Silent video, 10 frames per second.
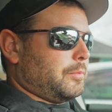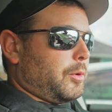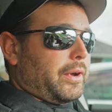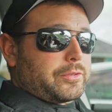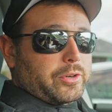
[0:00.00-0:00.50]
in my
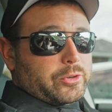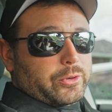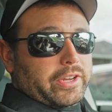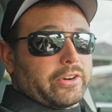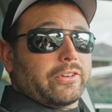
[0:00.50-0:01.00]
wife's
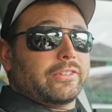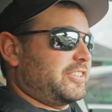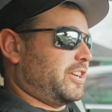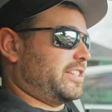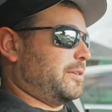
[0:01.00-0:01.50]
grocery getter?
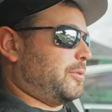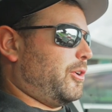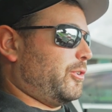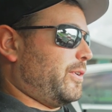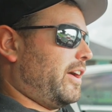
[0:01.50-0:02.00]
Justin, I'm
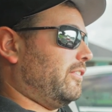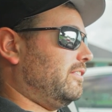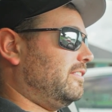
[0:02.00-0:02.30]
calling you out.